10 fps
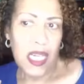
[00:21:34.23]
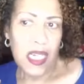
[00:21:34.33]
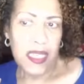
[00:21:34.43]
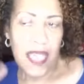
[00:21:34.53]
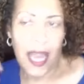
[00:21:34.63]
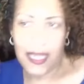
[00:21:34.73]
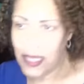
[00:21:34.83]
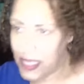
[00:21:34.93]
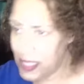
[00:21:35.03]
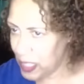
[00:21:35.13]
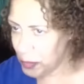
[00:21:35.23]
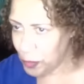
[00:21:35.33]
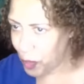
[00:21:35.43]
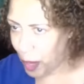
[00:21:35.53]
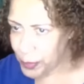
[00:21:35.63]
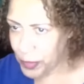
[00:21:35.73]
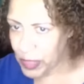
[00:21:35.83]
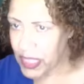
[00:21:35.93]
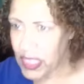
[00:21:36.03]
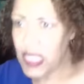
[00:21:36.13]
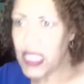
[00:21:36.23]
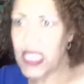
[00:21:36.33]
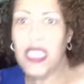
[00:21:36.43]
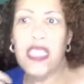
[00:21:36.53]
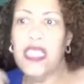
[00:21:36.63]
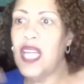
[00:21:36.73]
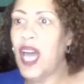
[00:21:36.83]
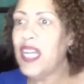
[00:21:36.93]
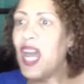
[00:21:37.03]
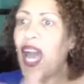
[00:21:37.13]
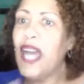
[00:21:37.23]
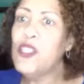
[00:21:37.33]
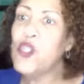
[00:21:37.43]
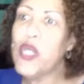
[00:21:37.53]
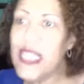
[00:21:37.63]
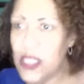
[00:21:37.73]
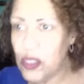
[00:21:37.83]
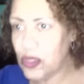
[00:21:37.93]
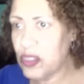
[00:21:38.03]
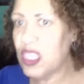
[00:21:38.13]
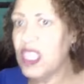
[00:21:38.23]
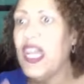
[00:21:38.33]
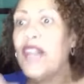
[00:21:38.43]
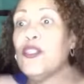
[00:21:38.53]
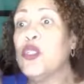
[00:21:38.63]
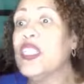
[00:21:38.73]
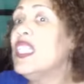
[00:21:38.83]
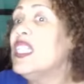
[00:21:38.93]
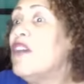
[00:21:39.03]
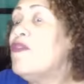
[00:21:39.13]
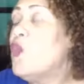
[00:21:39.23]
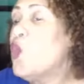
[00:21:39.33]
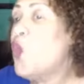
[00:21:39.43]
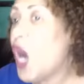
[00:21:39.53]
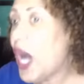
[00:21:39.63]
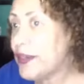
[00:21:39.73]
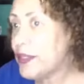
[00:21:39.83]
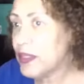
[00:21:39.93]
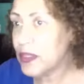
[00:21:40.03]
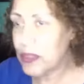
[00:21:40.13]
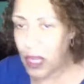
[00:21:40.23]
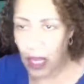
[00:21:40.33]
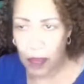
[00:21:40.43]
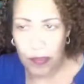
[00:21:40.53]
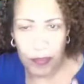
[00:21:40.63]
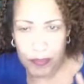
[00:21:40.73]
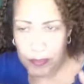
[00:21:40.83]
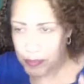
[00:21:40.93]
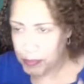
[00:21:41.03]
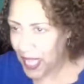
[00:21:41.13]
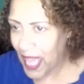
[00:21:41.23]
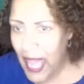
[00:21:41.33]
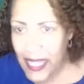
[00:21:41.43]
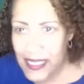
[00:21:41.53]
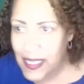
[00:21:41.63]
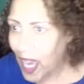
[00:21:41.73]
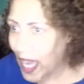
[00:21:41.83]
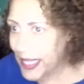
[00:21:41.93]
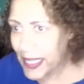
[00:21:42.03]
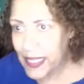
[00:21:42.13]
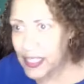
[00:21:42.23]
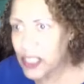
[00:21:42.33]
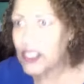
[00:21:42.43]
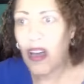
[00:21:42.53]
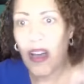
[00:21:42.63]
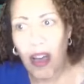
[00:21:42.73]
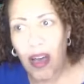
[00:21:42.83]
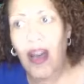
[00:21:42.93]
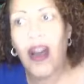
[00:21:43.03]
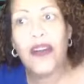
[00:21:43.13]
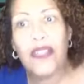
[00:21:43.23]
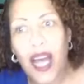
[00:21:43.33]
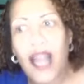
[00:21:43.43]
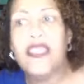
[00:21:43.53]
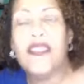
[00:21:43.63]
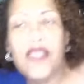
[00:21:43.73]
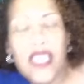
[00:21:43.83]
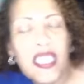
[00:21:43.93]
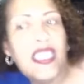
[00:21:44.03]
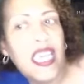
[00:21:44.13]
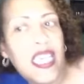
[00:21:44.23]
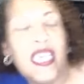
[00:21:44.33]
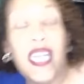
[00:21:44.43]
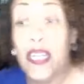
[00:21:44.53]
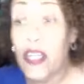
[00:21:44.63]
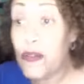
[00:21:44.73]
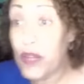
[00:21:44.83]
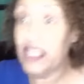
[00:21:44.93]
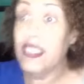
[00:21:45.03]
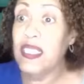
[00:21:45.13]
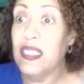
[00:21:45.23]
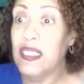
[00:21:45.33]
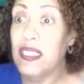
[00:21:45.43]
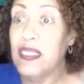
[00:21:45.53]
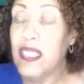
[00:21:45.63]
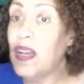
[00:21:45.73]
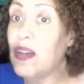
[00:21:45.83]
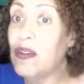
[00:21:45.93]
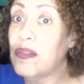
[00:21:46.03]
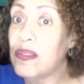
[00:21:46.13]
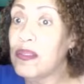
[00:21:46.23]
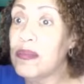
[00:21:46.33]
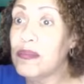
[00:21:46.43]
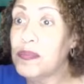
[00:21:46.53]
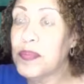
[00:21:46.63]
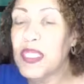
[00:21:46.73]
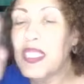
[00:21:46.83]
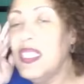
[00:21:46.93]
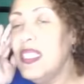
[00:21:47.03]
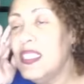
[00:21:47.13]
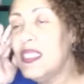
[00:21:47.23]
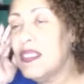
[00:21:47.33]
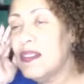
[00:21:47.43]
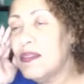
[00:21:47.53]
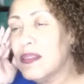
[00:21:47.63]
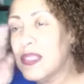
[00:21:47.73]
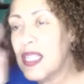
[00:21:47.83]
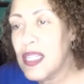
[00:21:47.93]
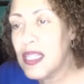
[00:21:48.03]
not cleansing properly, not hydrating your skin, not drinking enough water, bad diet, just all kinds of things that can, and heredity. Now, please don't think